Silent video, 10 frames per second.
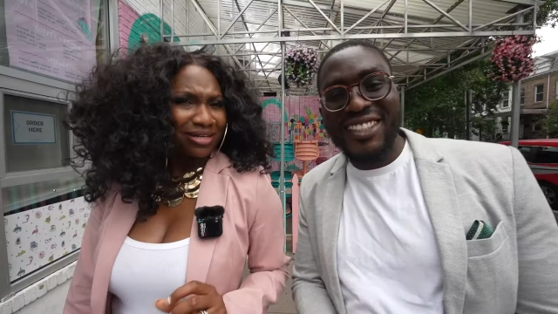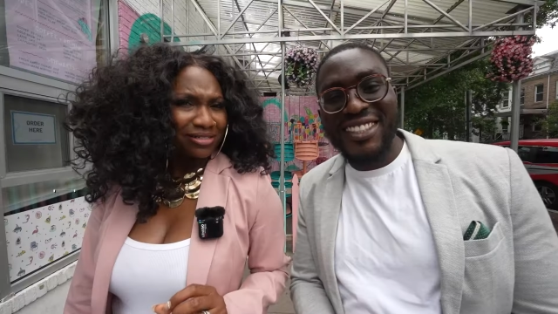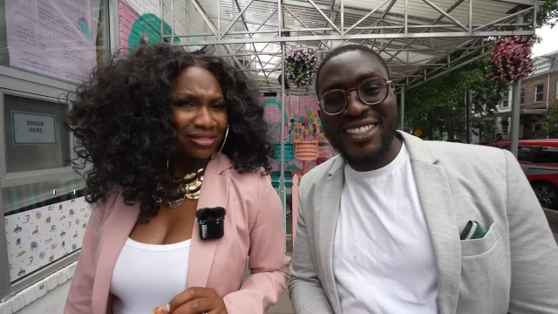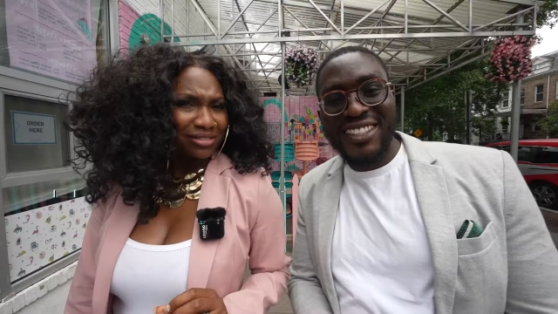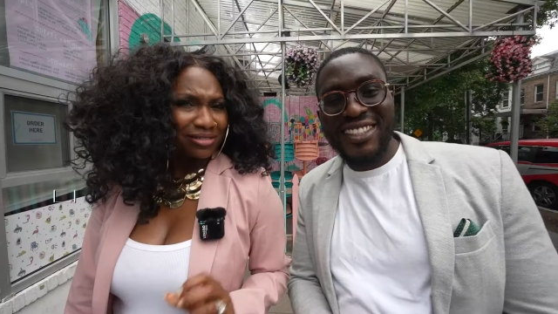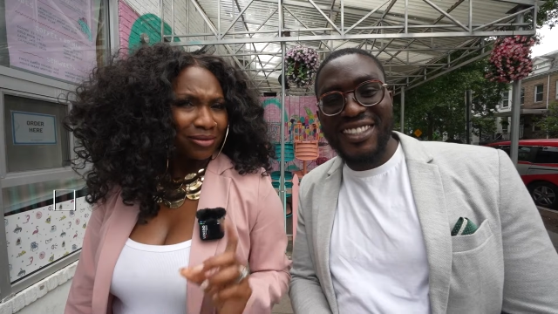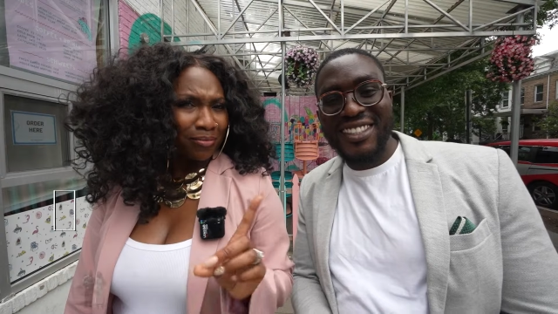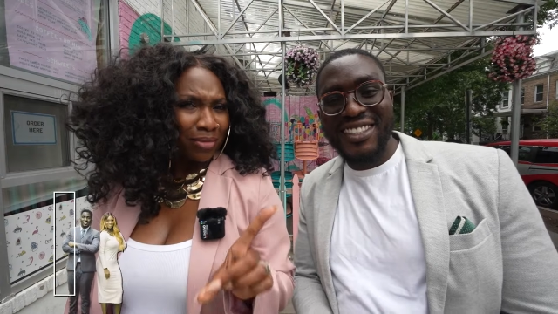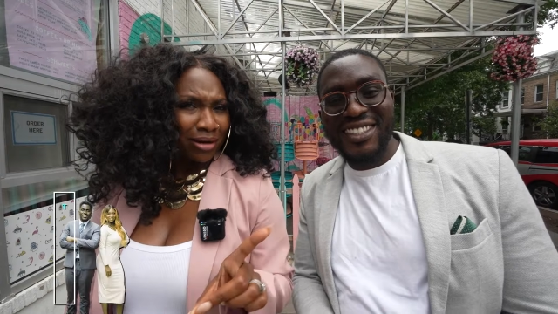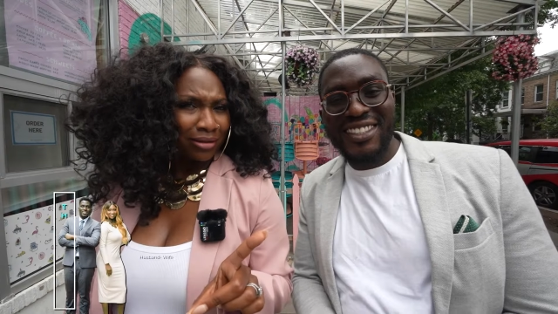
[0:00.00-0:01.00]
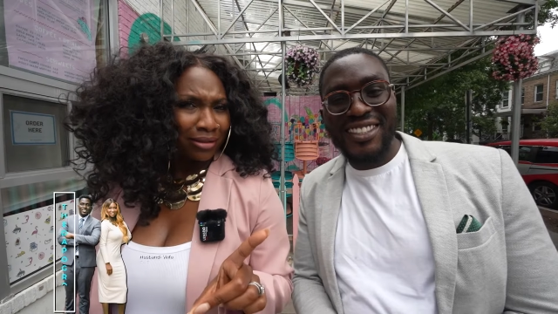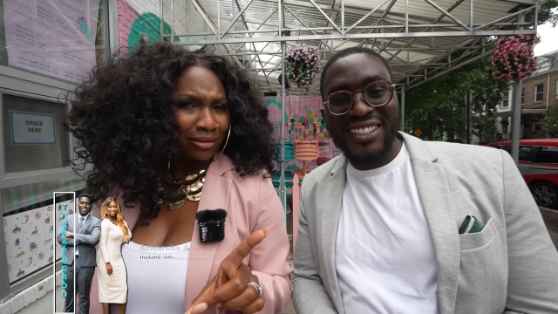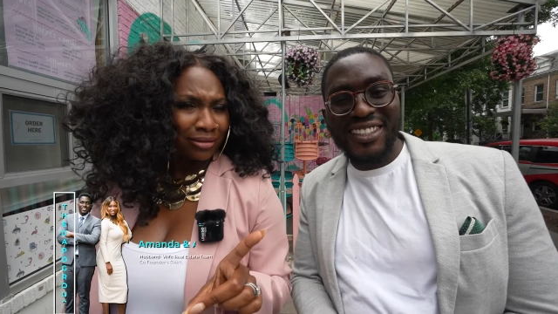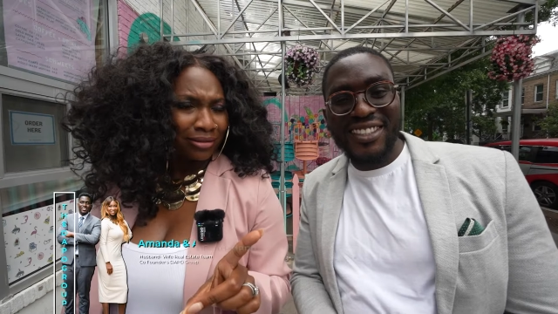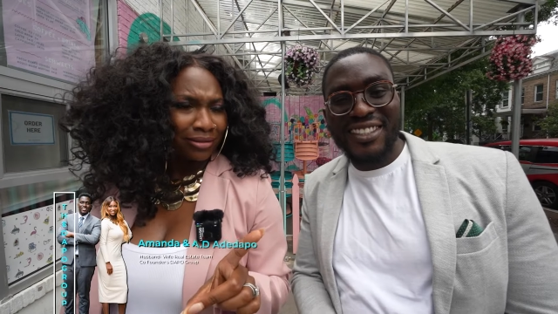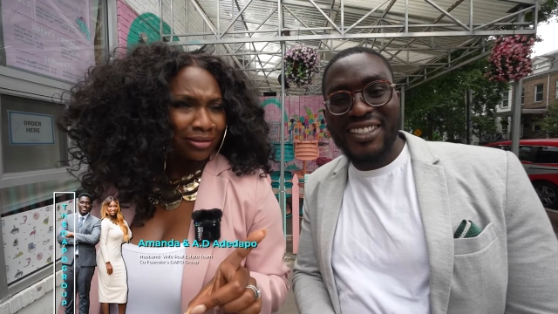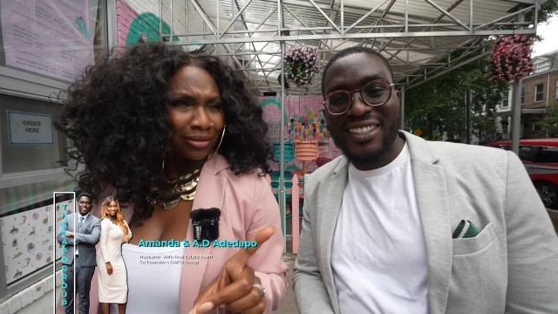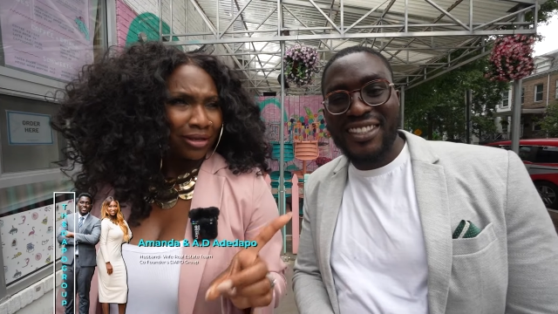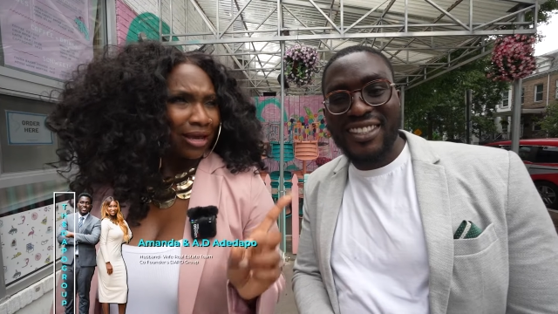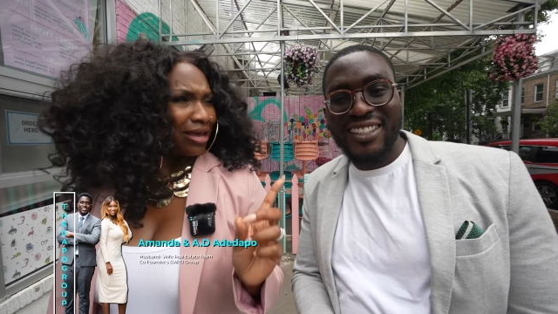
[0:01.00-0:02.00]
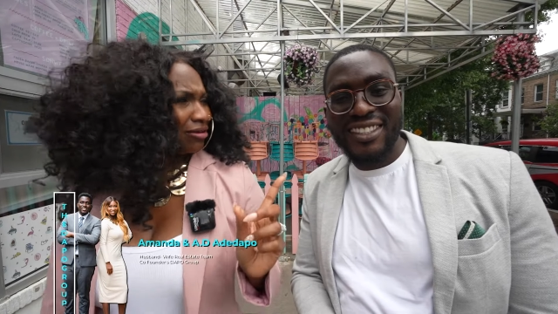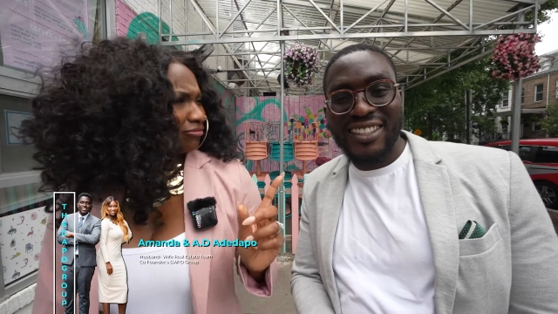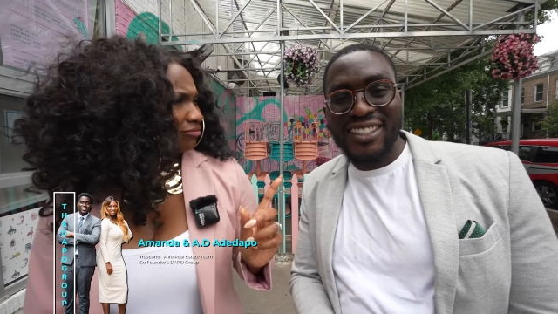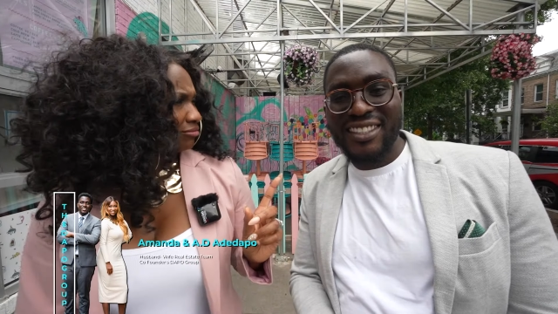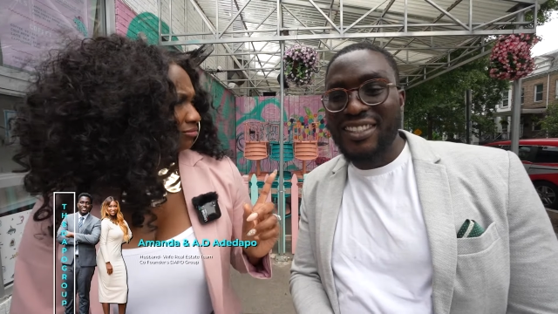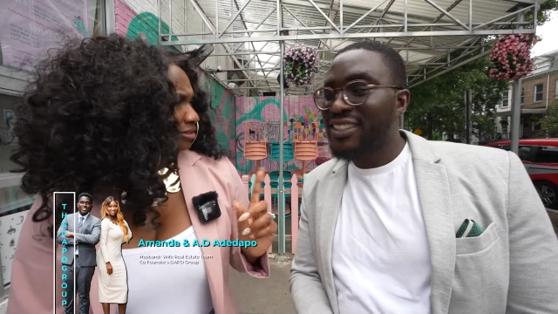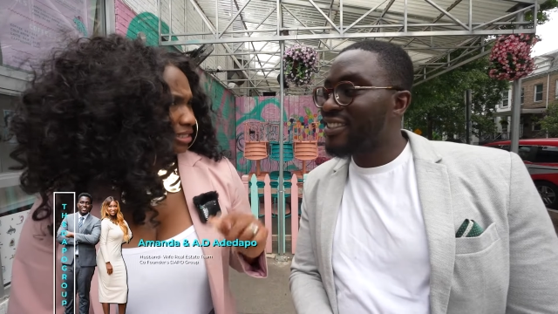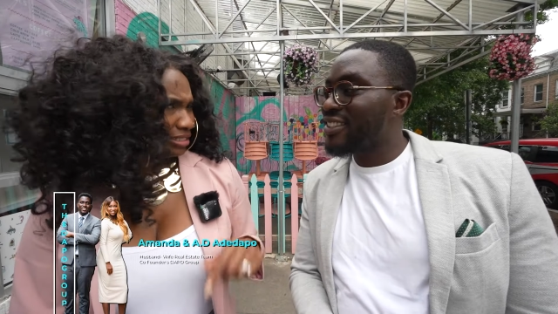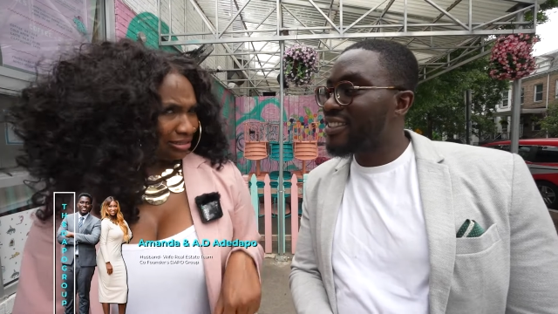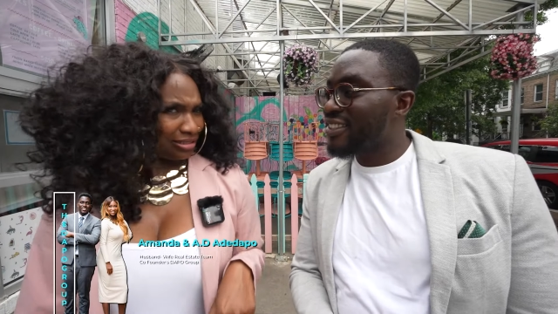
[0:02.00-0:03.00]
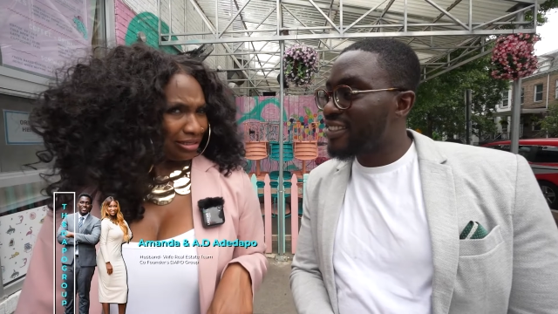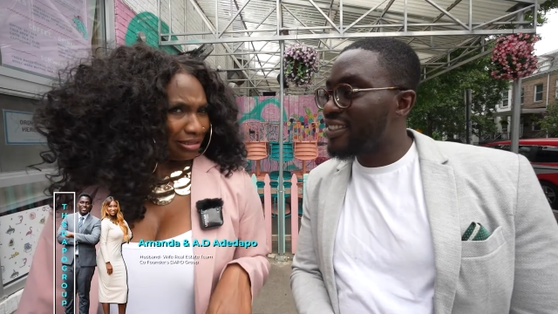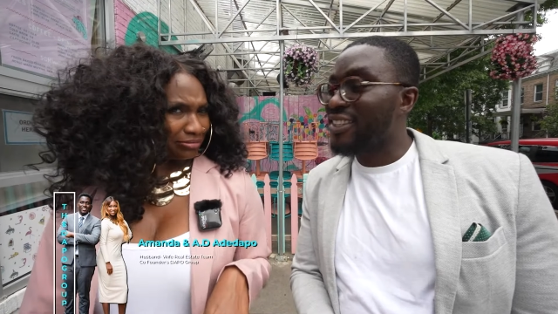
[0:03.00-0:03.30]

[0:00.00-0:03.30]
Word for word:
Speaker 1: touches Maryland, DC.